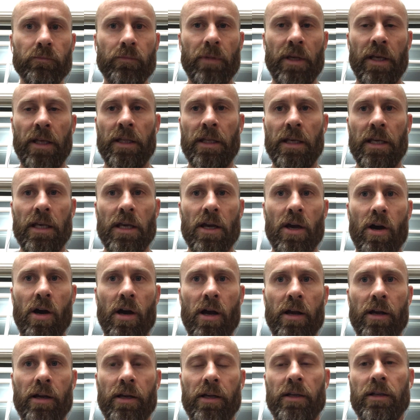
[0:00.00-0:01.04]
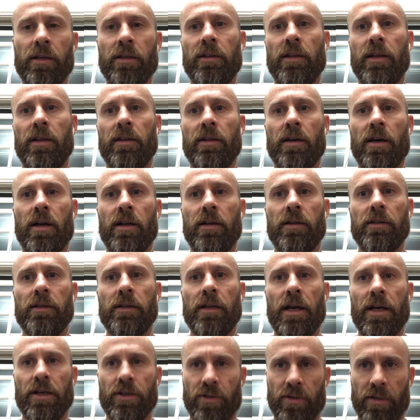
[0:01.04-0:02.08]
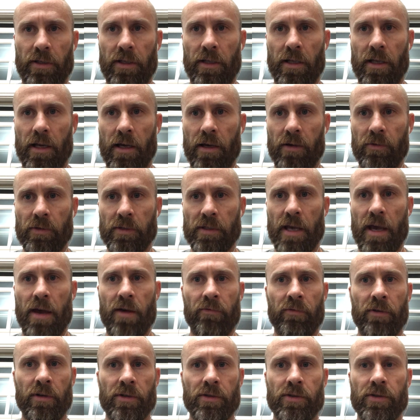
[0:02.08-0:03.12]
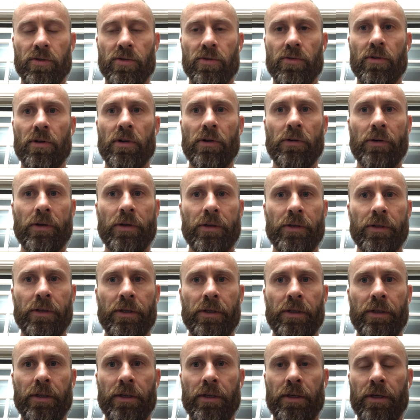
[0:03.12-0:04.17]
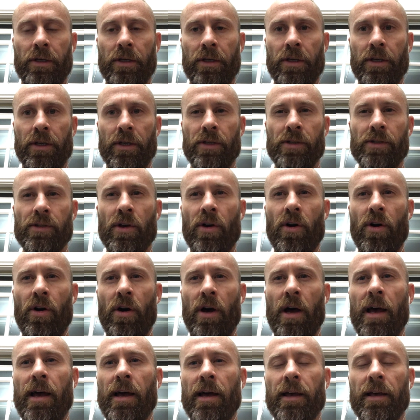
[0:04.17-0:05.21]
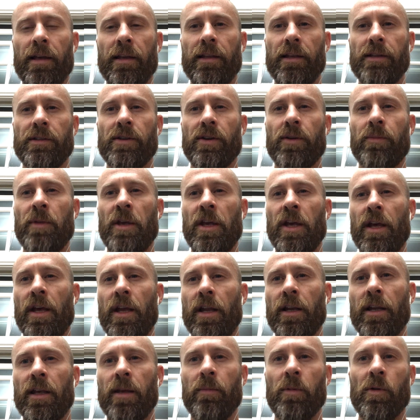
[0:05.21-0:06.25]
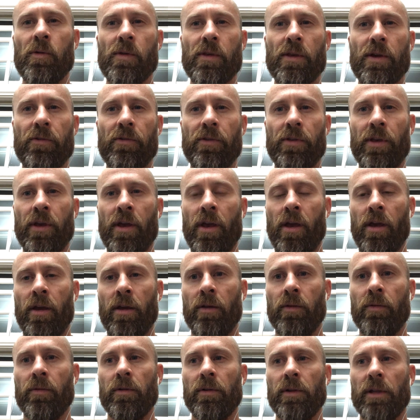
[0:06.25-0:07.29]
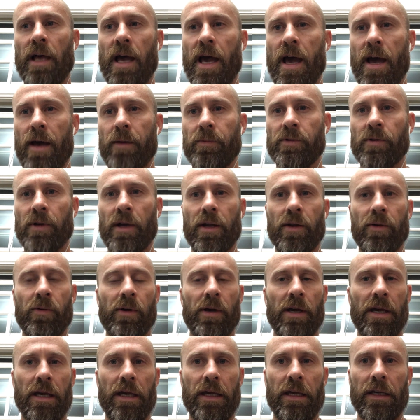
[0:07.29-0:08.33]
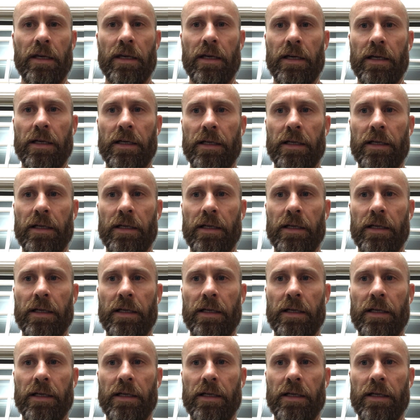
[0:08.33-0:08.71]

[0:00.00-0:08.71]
In the ER, they thought actually that I was having a stroke. So they took me in, hit me with everything, labs right away,